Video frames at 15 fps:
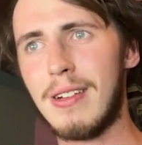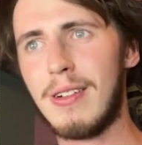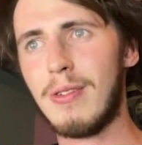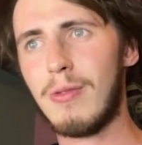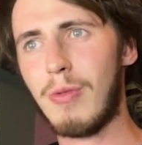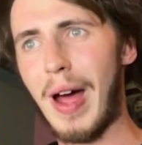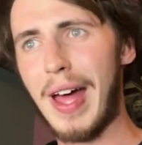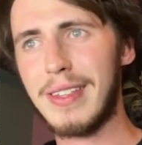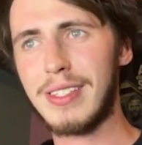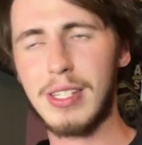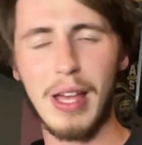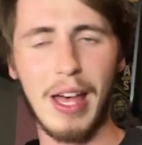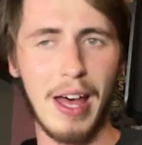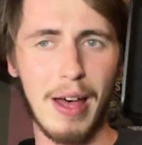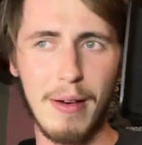
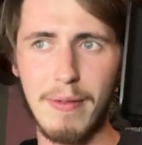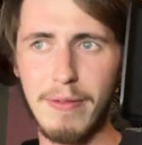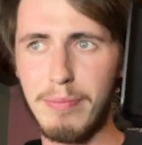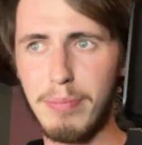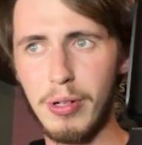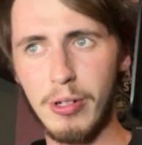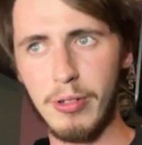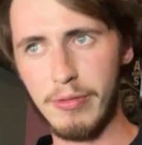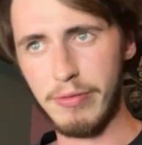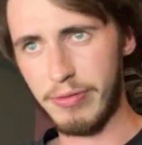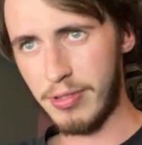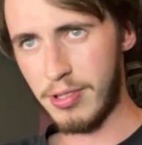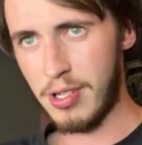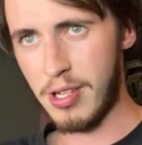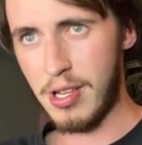Radzhabov.
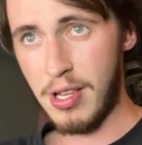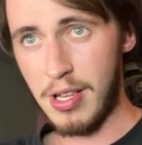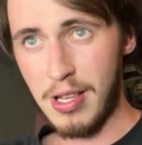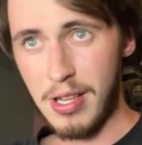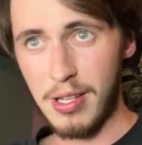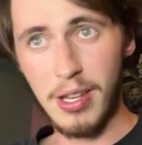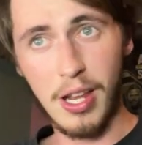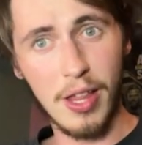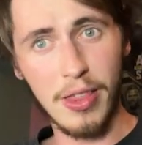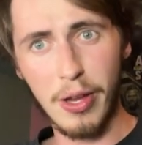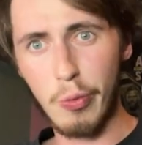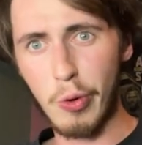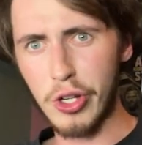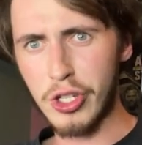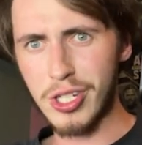Now, I only
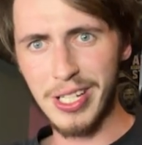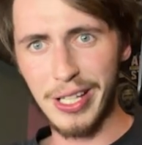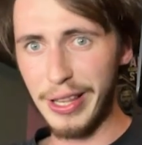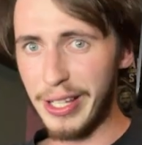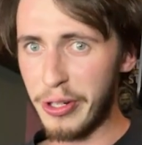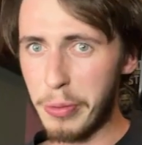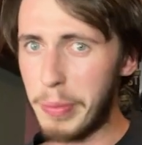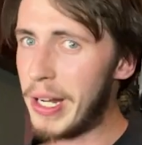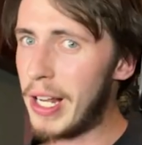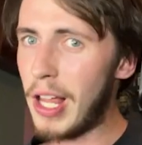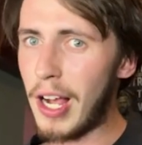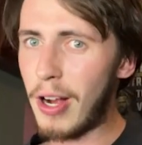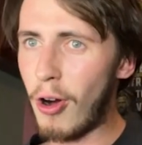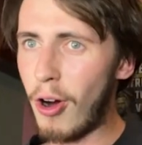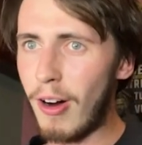watched a little bit of
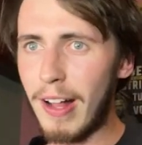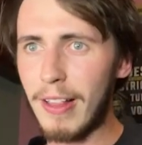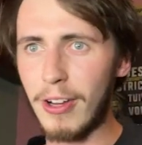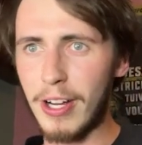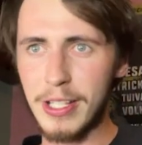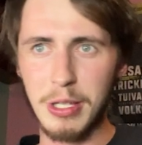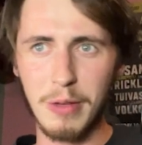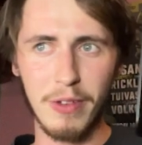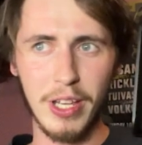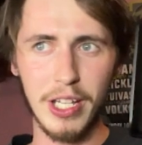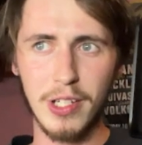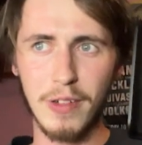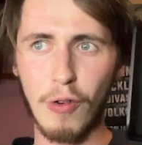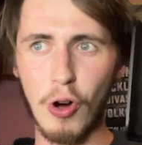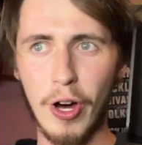like highlights of
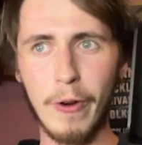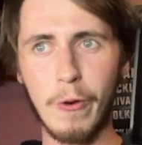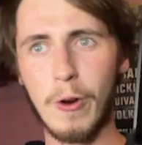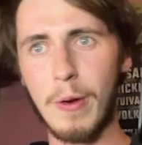each fighter.